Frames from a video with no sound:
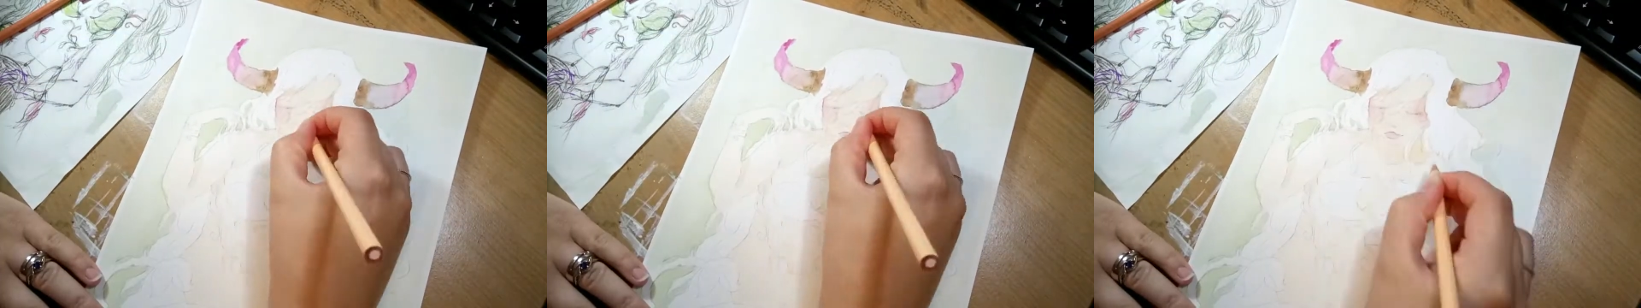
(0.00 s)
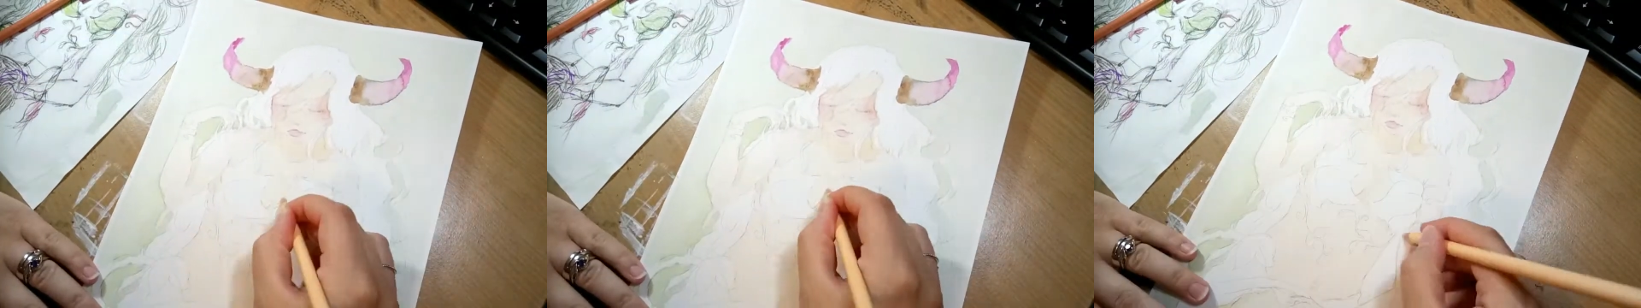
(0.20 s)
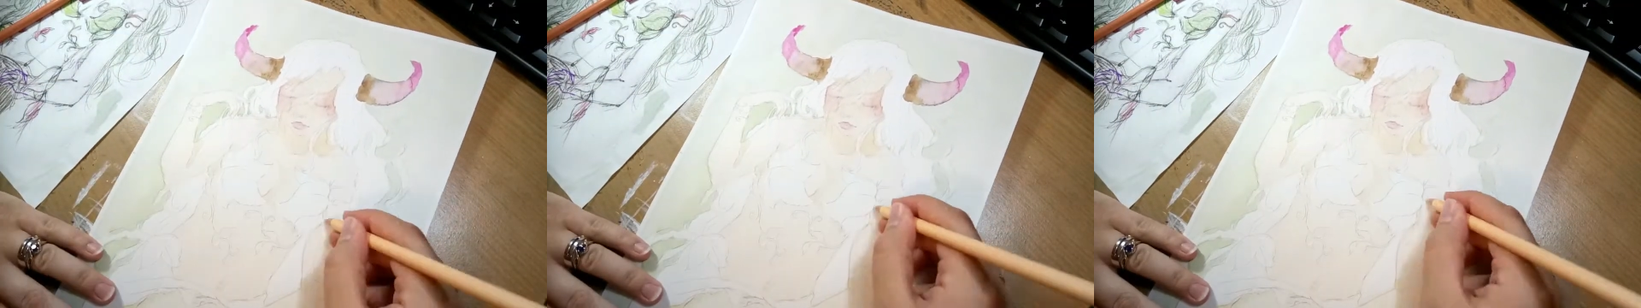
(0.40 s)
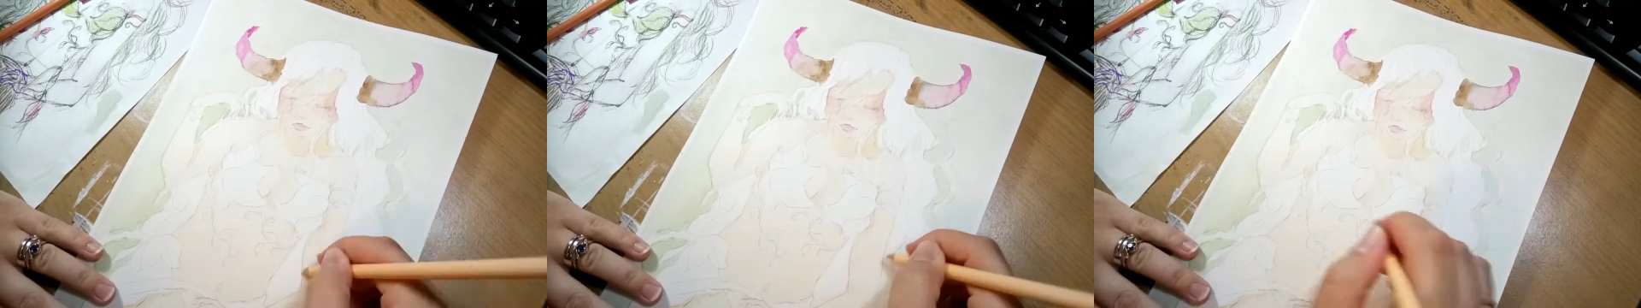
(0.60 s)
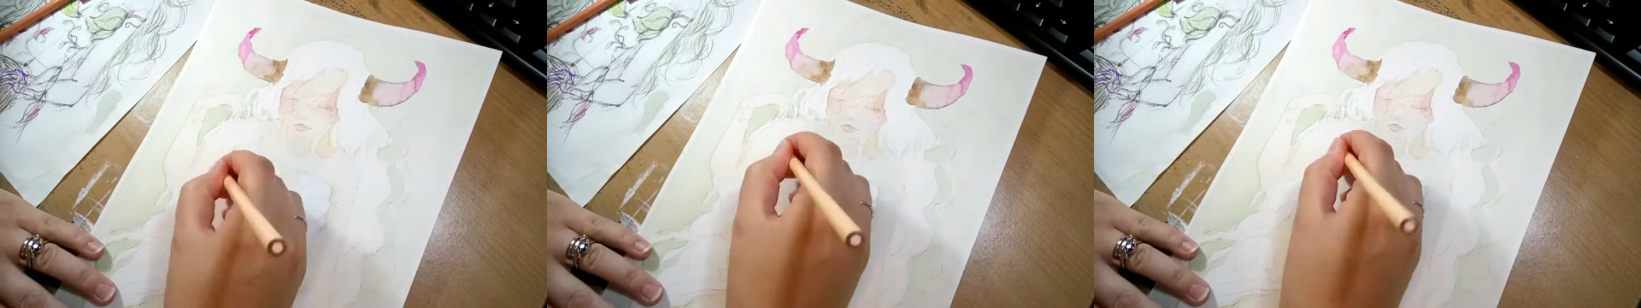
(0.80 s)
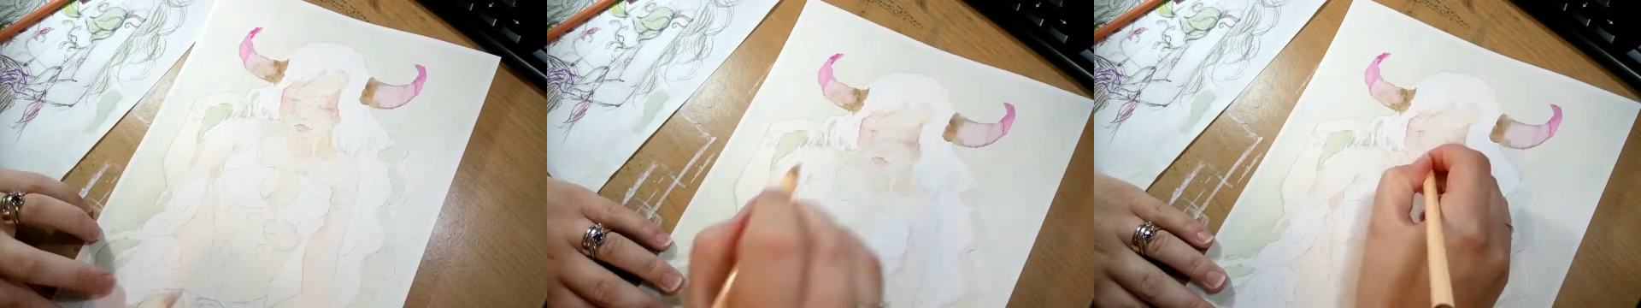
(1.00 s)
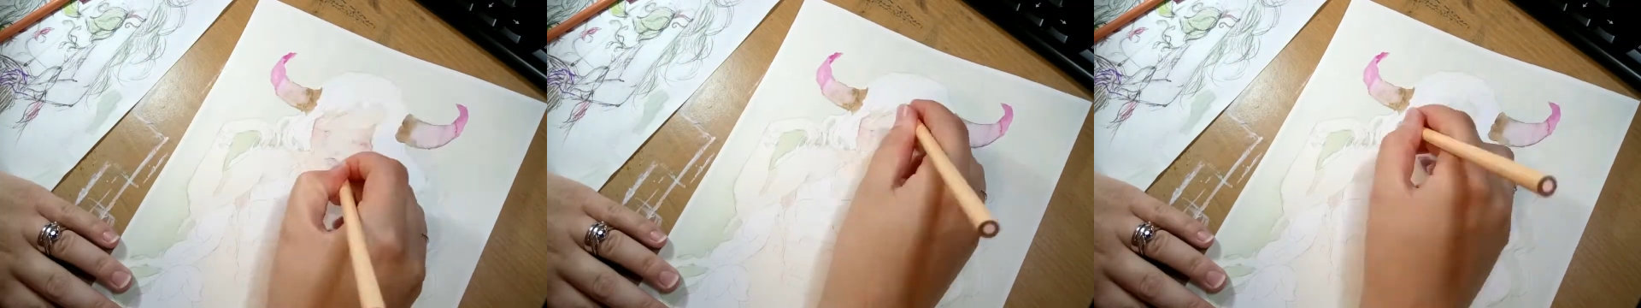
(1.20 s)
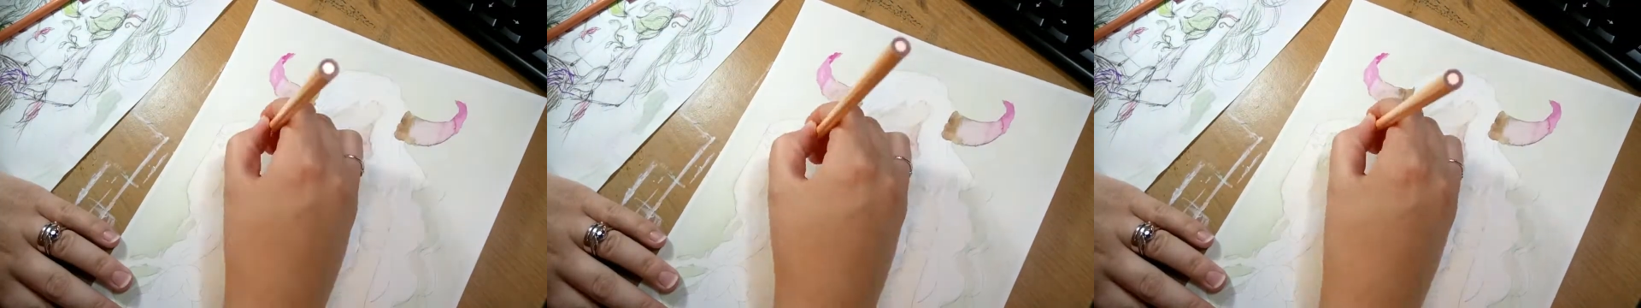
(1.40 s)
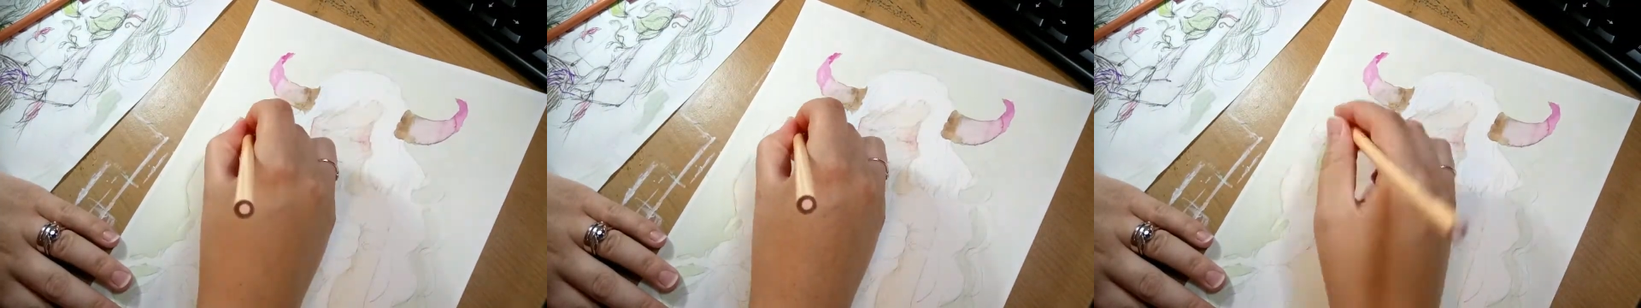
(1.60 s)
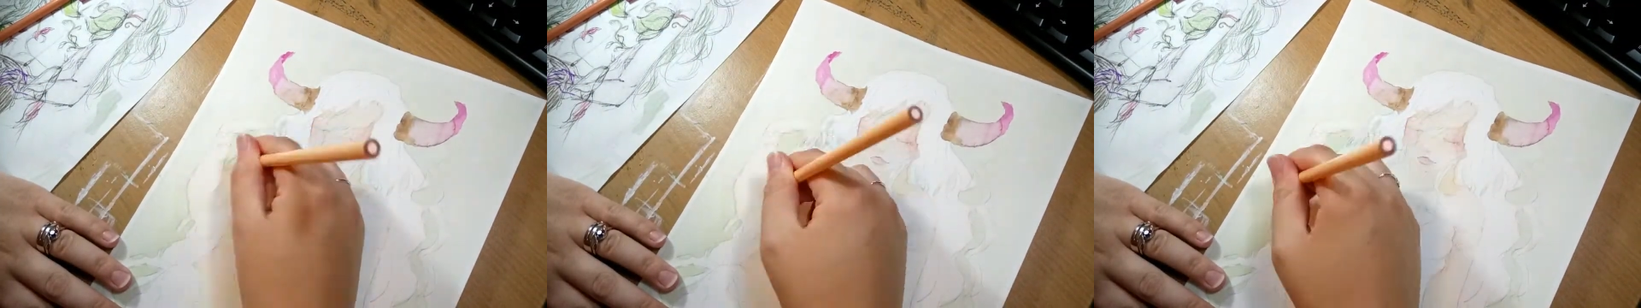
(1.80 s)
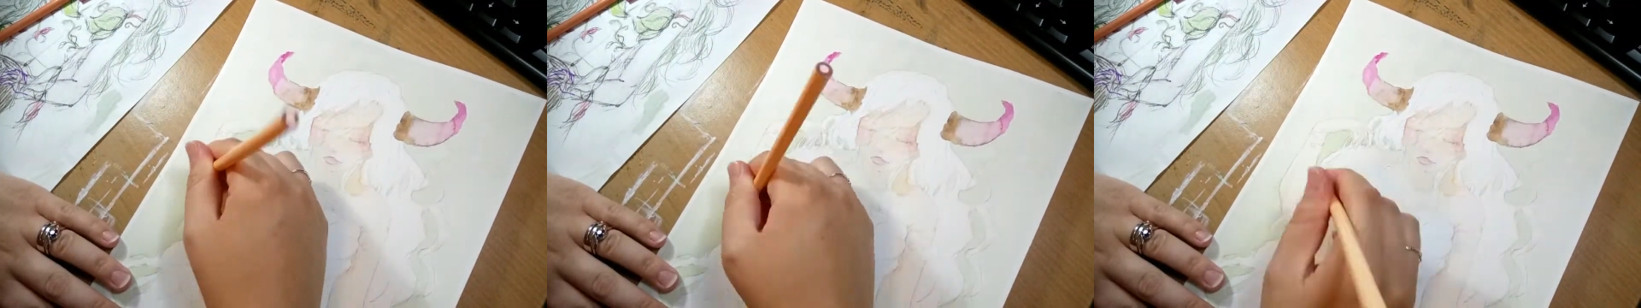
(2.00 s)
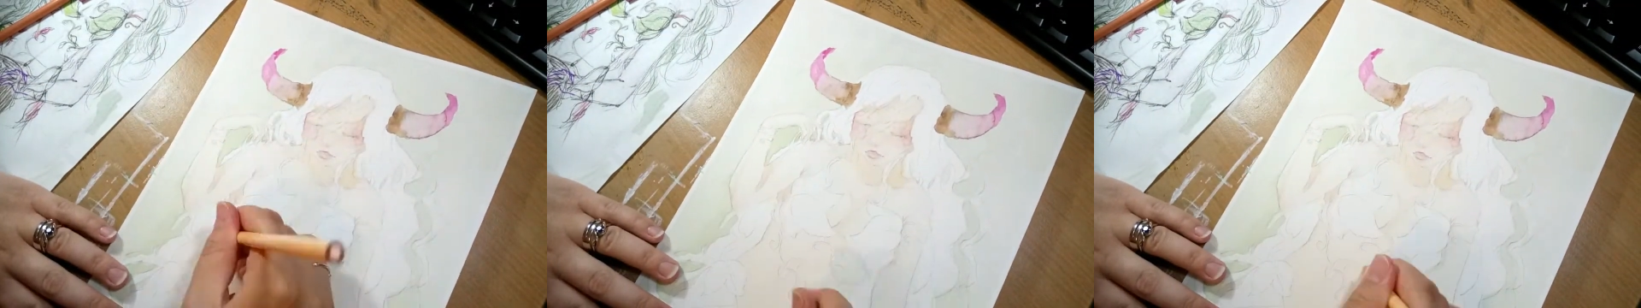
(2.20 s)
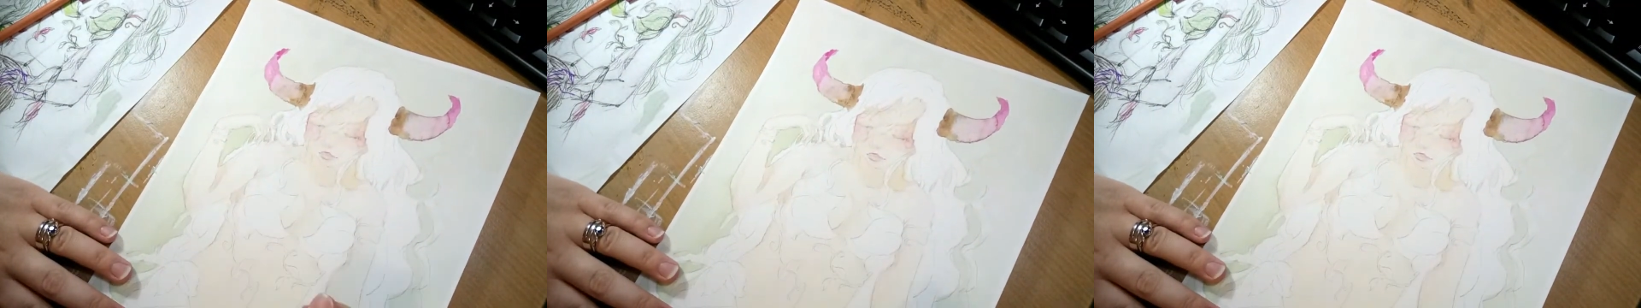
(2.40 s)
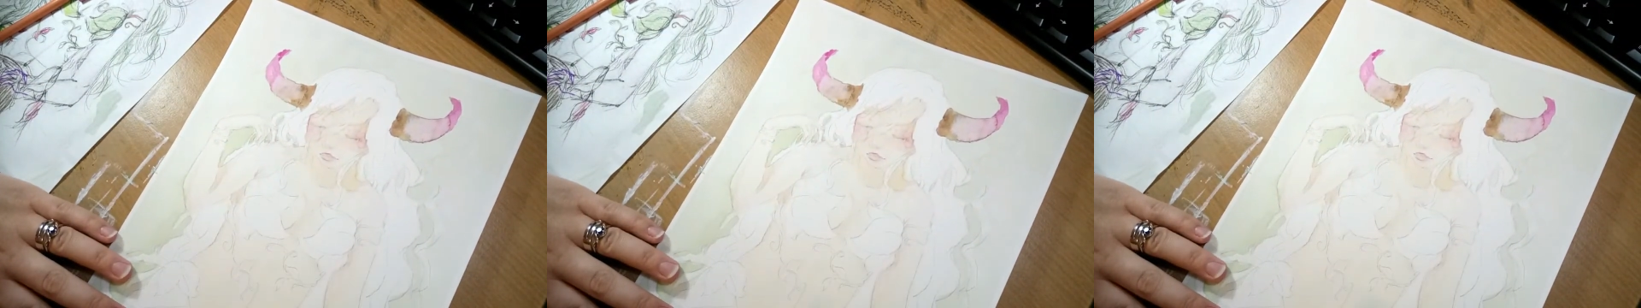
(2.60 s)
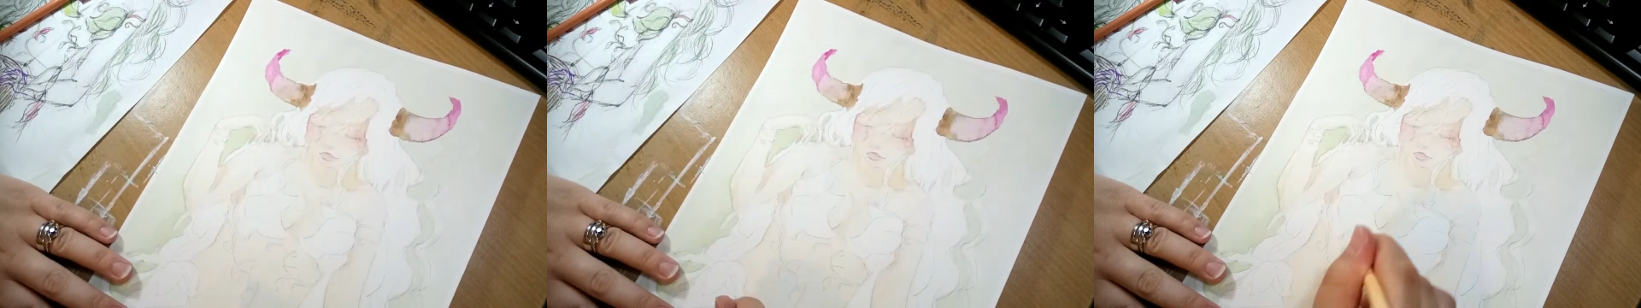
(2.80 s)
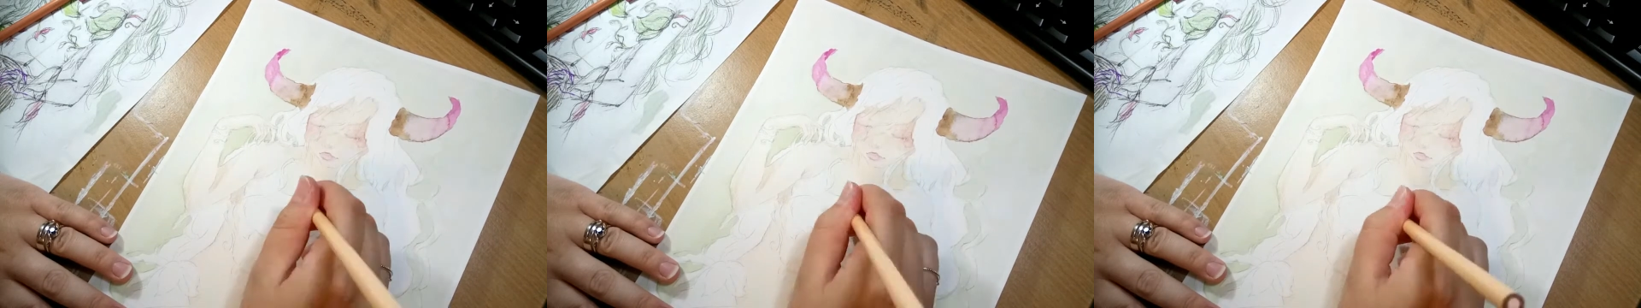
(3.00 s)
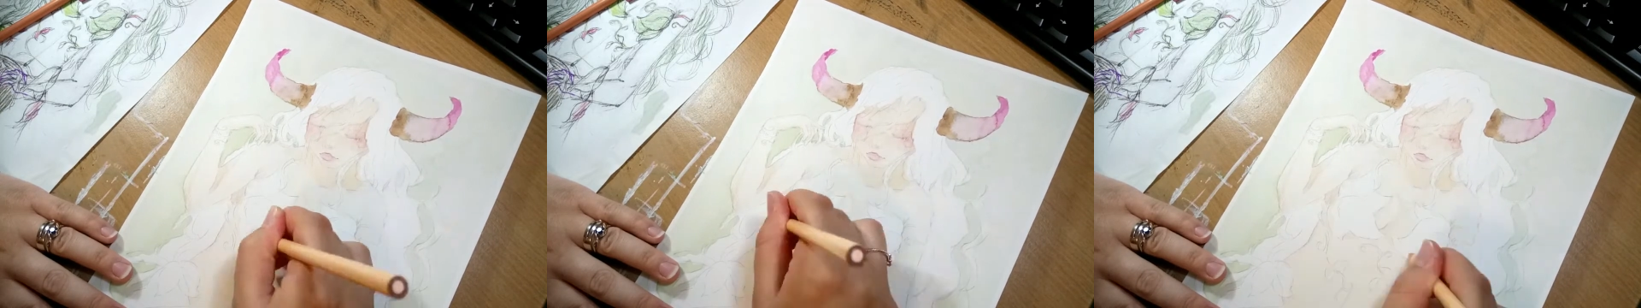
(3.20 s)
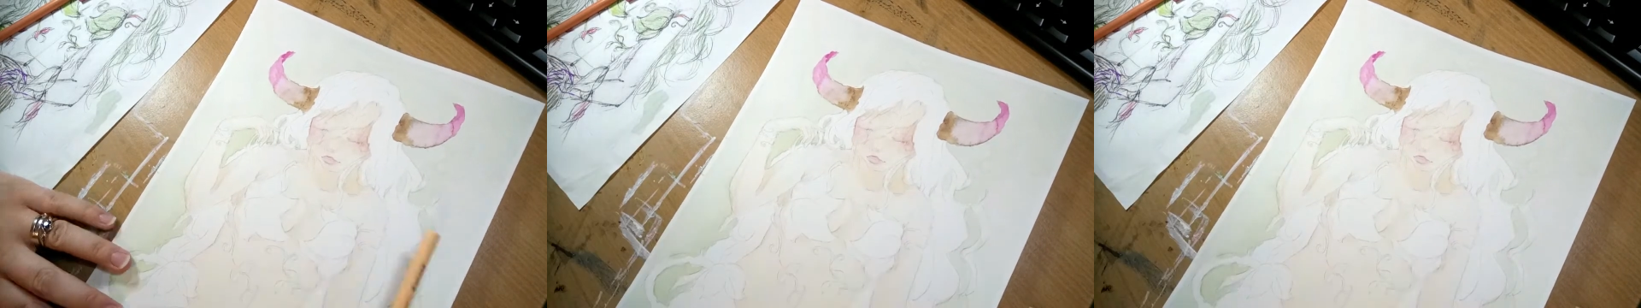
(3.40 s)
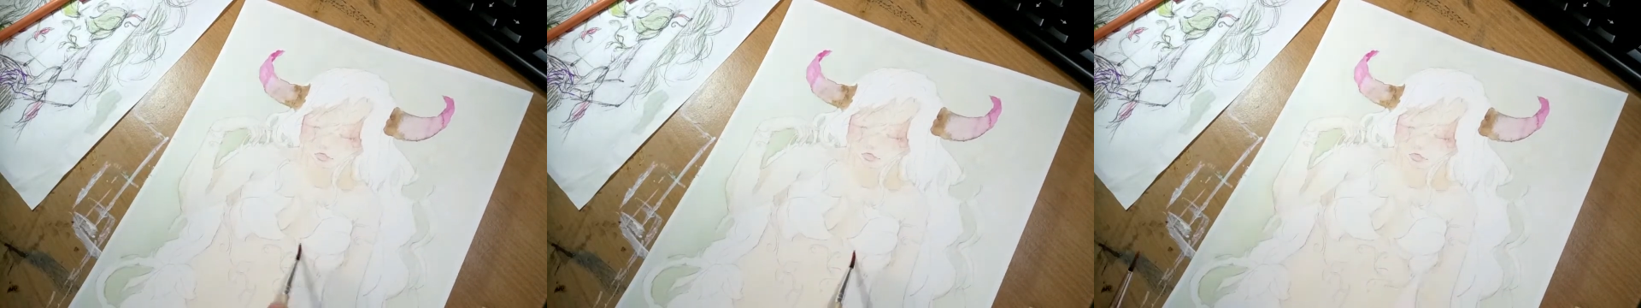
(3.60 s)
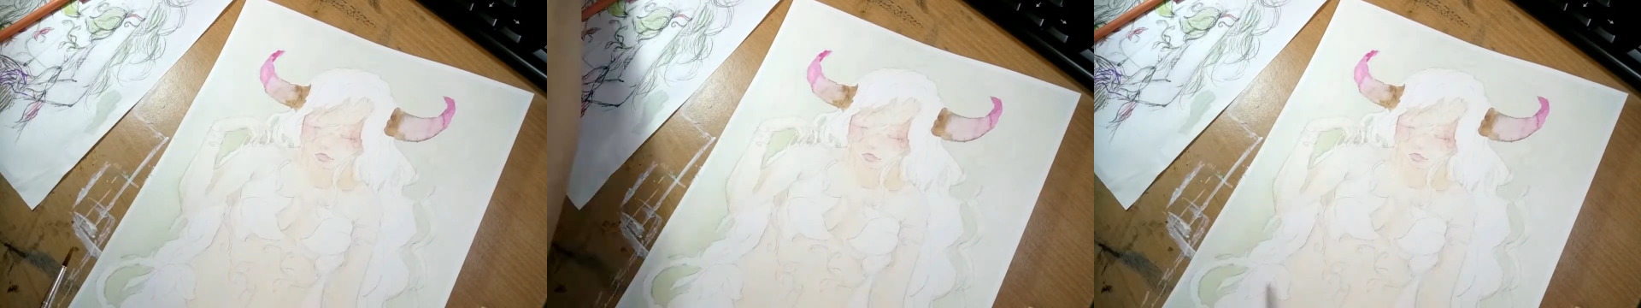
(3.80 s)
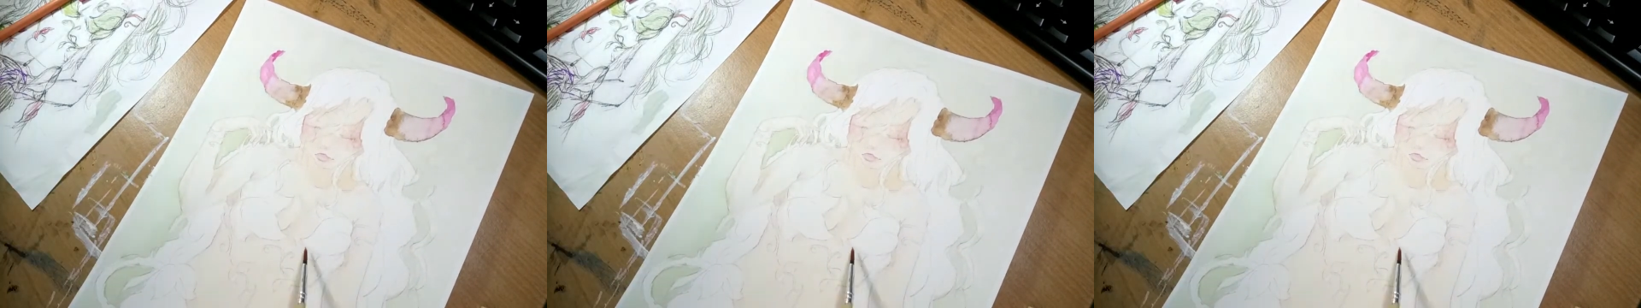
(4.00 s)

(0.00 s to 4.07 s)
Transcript: (no speaker visible)